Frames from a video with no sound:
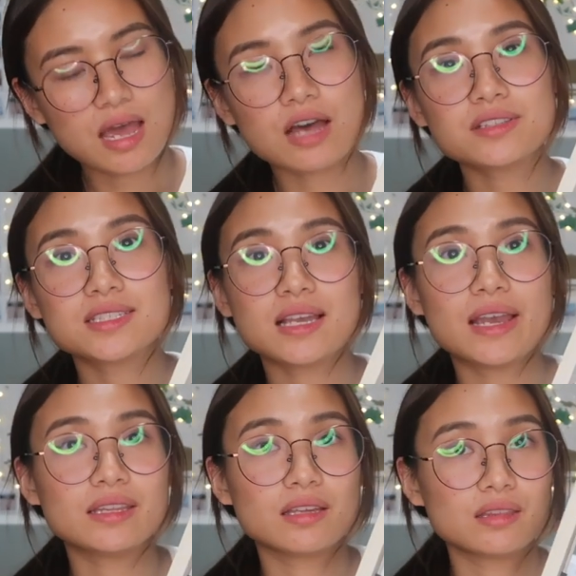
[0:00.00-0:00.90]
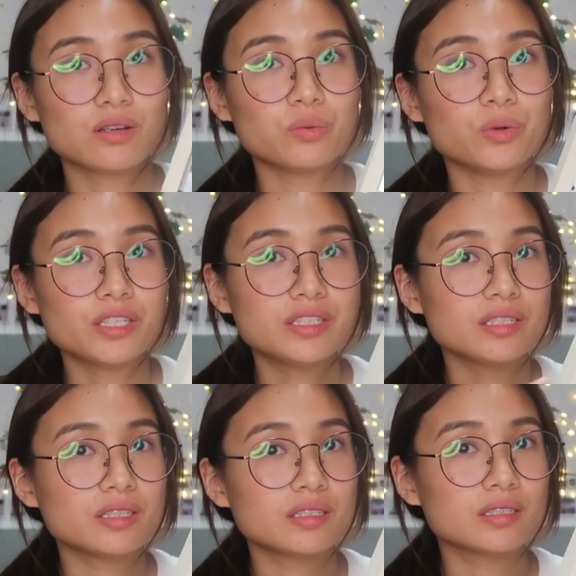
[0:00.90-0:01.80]
outside the wood
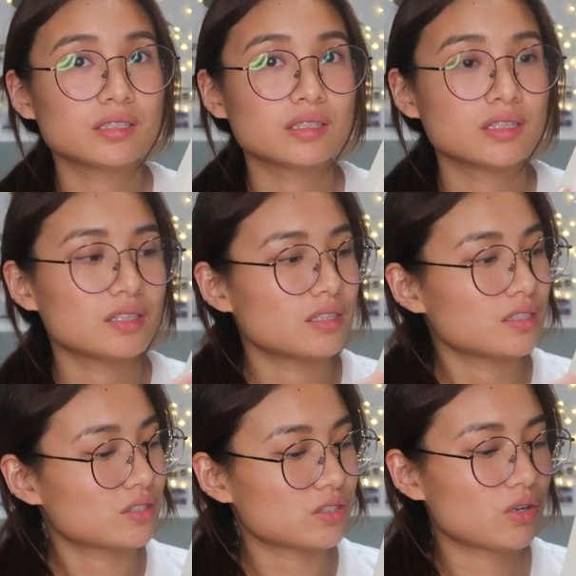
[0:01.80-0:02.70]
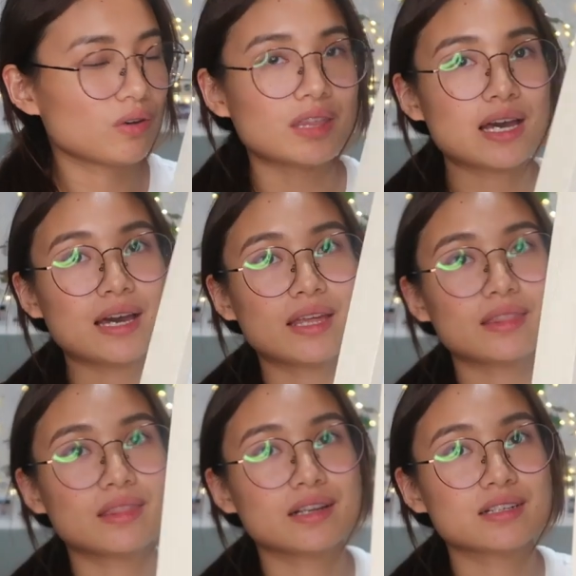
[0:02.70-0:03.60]
so
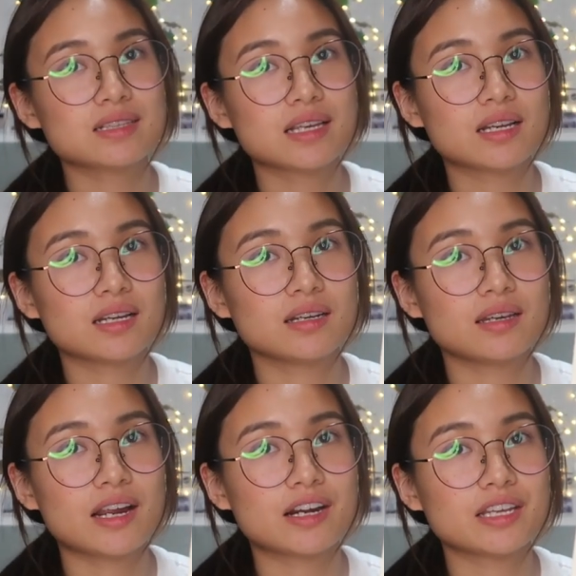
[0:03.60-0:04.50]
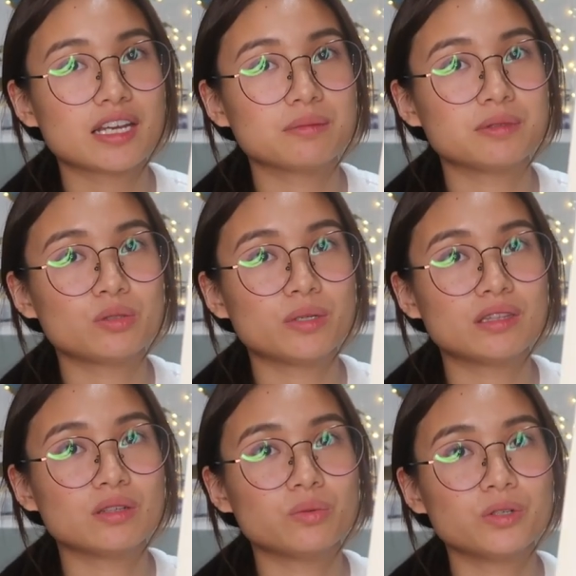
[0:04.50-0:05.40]
that there's like a area in
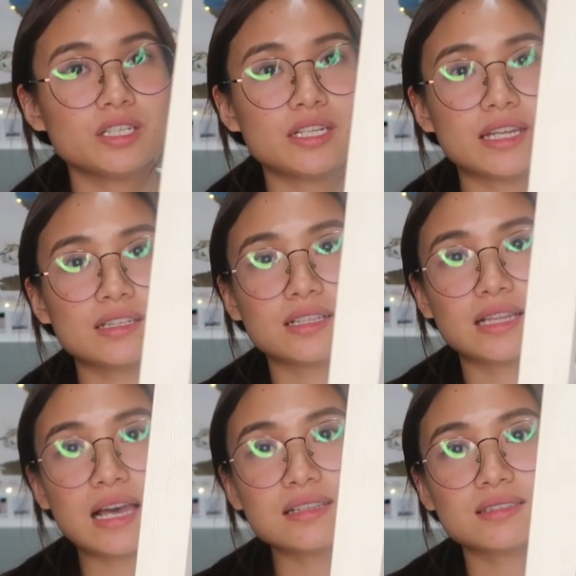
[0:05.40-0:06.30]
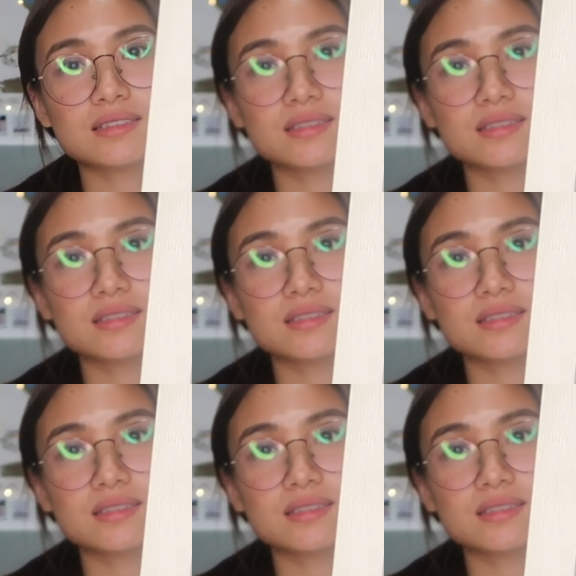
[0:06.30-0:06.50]
between the wood and the glass